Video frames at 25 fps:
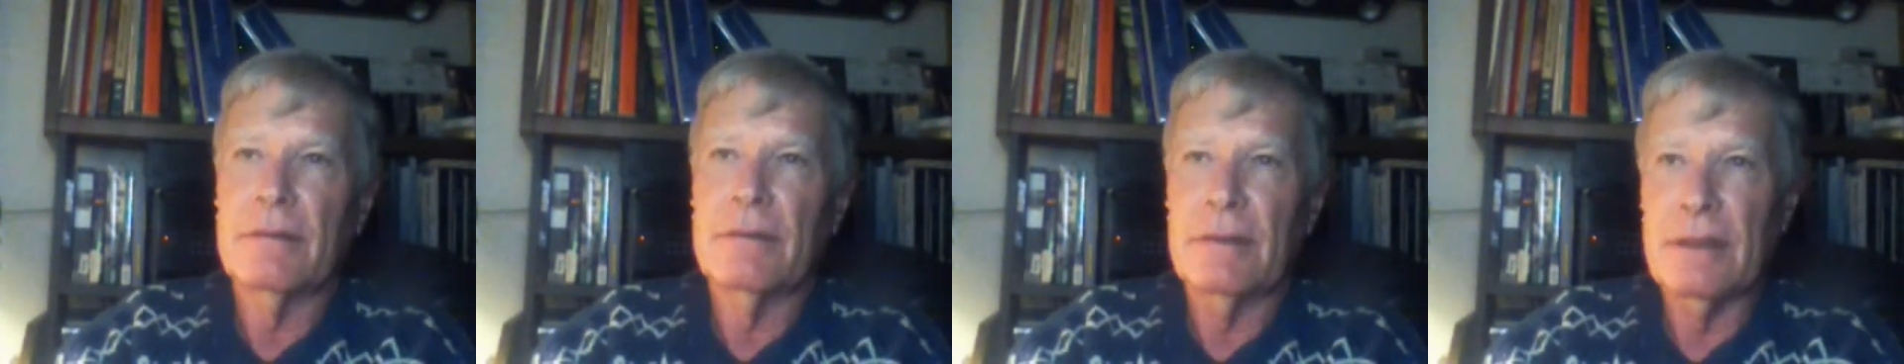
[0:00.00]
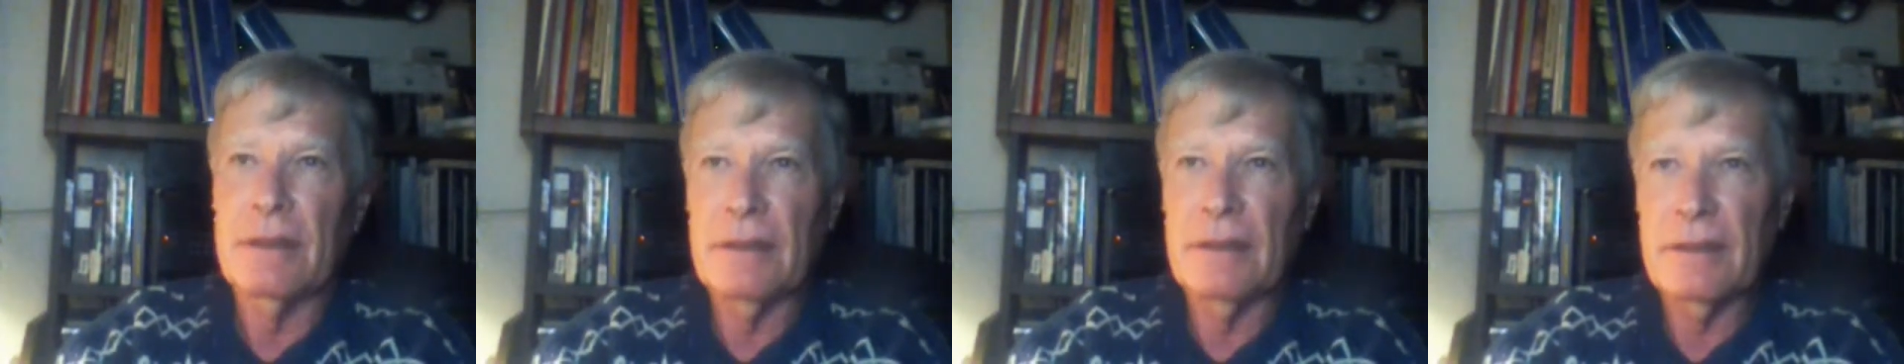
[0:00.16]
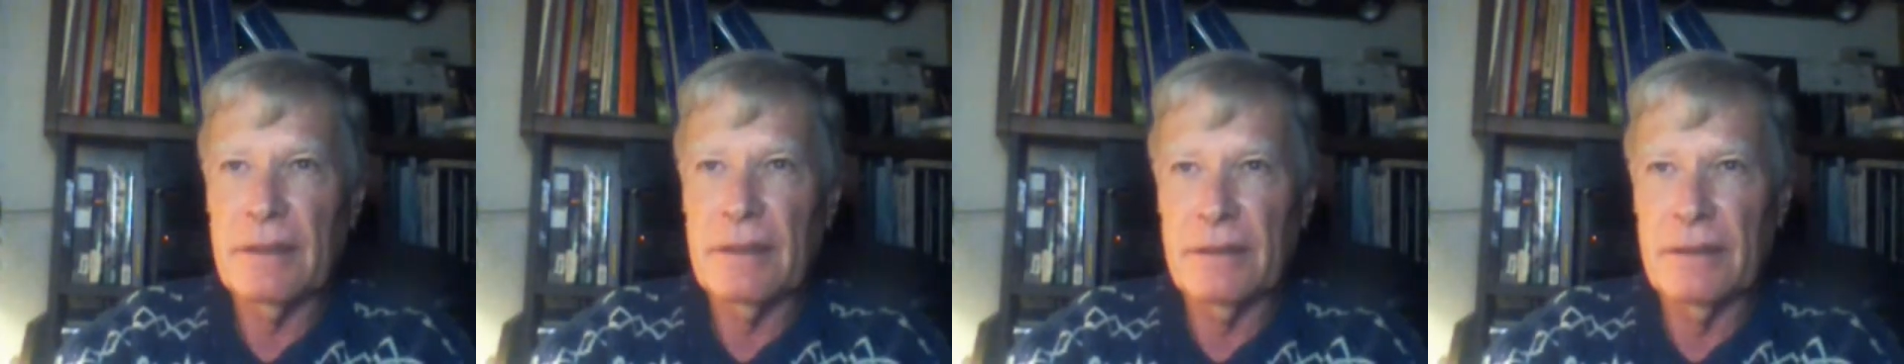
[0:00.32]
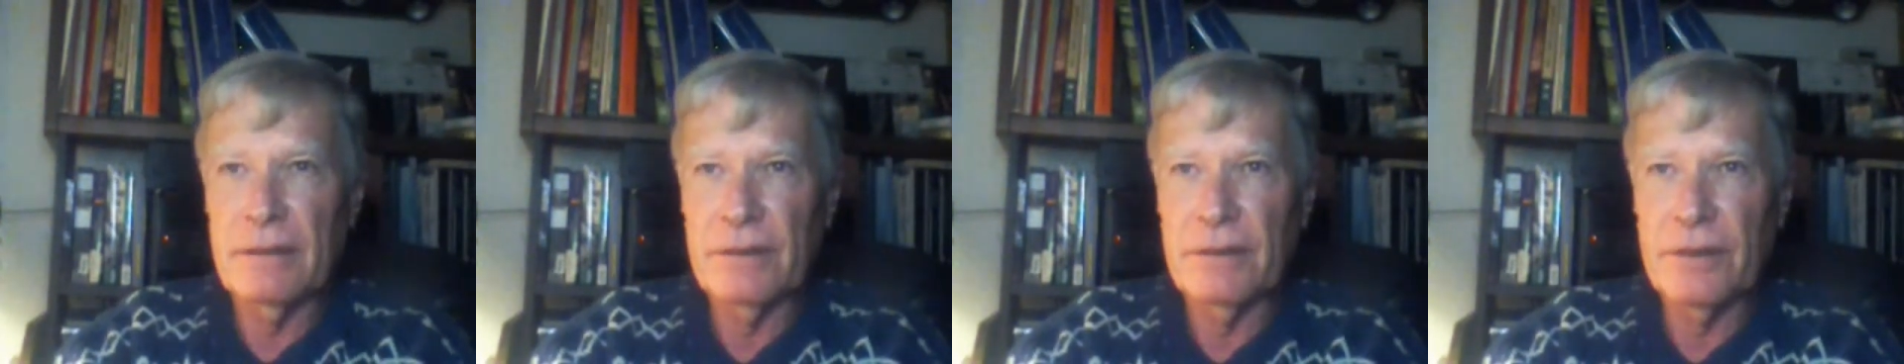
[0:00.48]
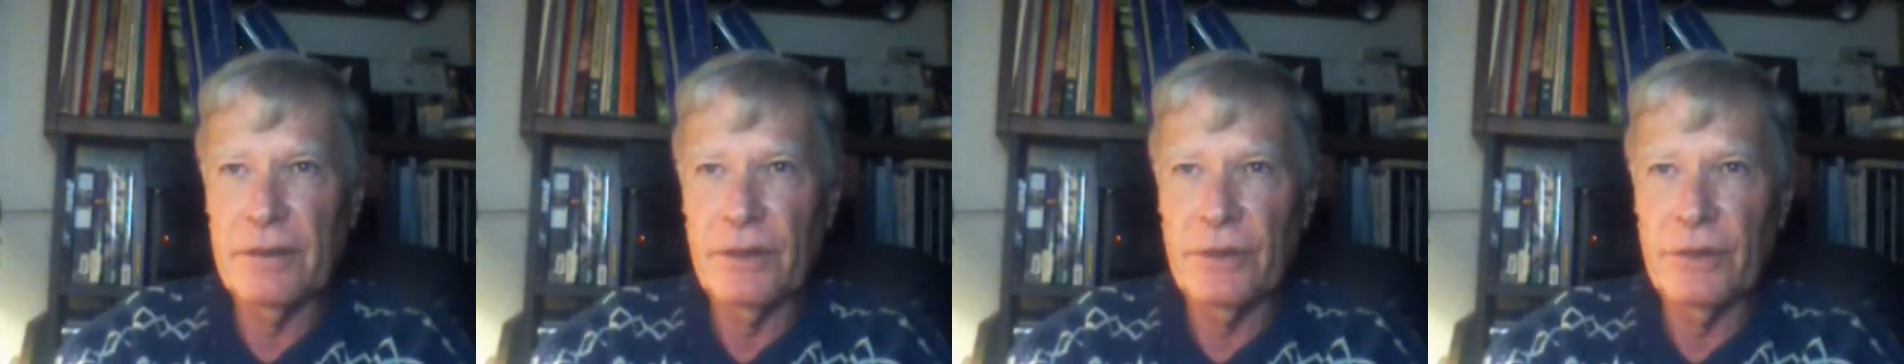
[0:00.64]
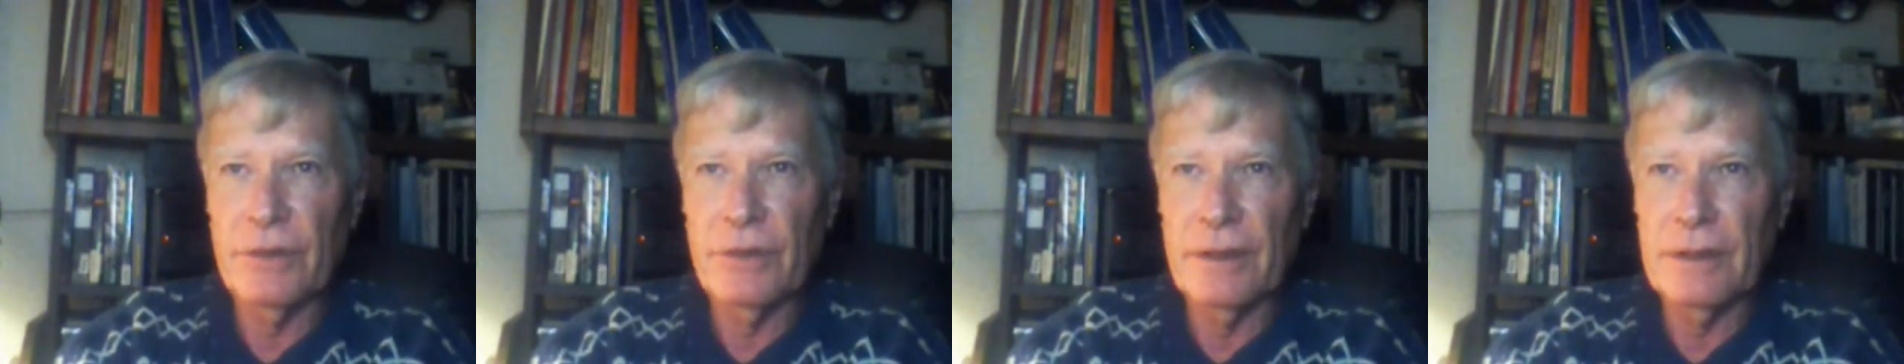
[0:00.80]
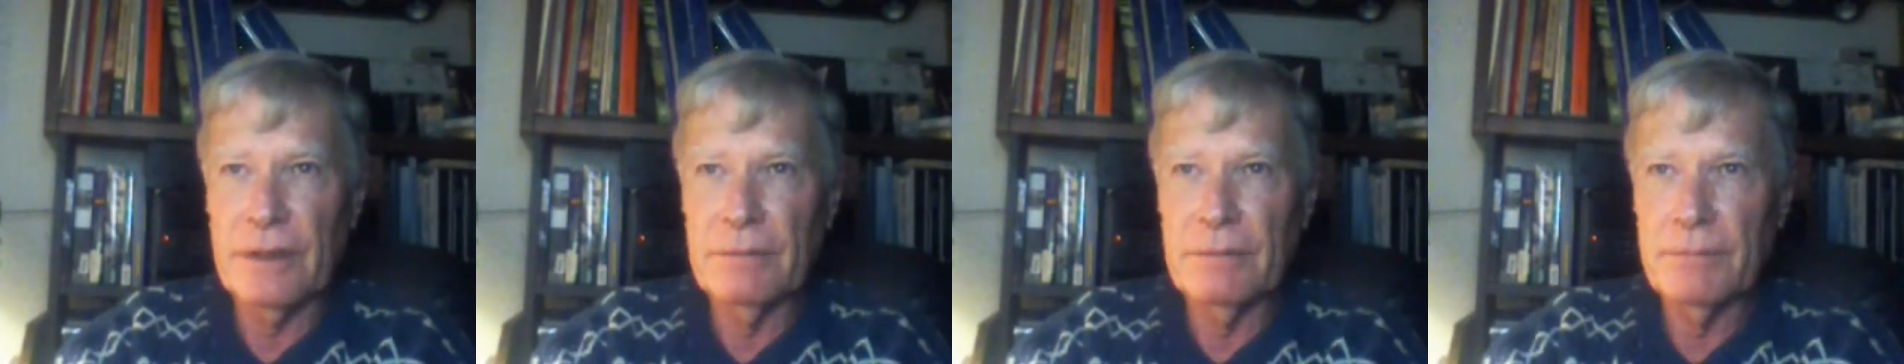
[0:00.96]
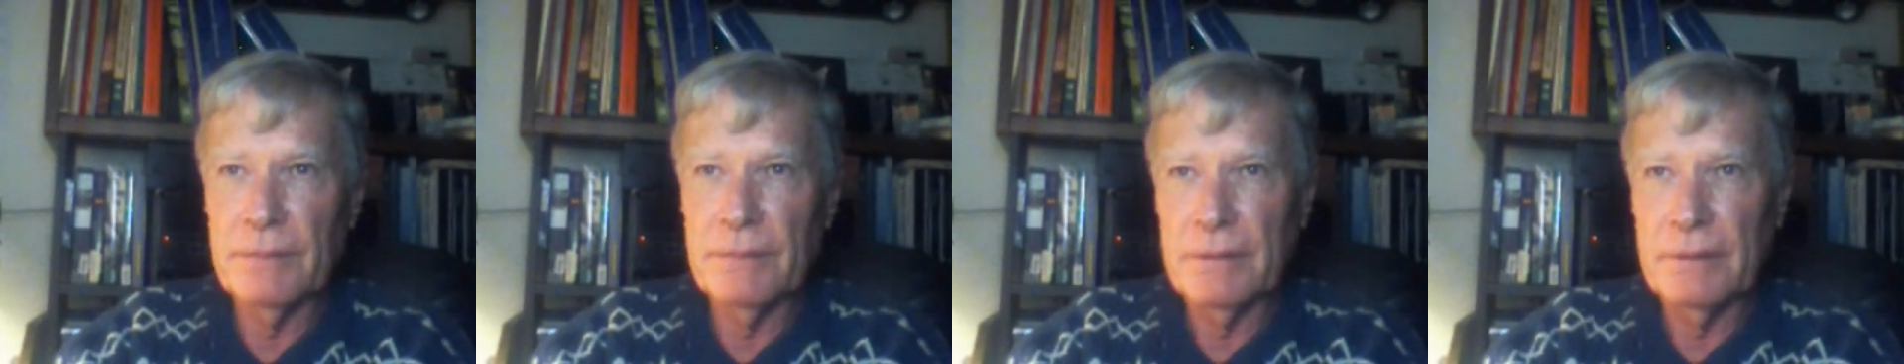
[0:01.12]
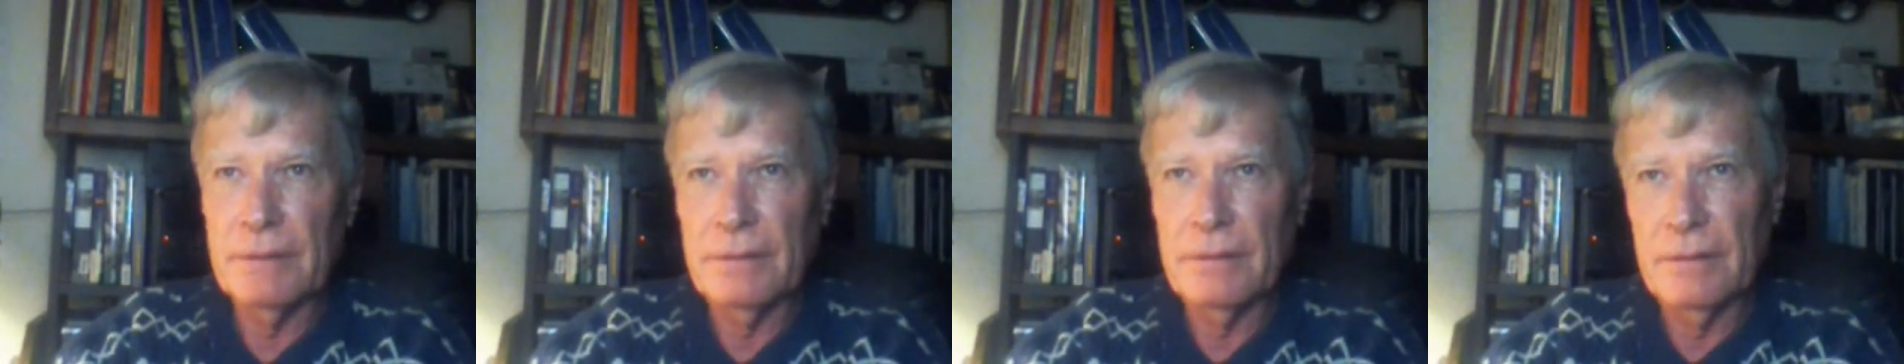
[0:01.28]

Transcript: anything that you dream,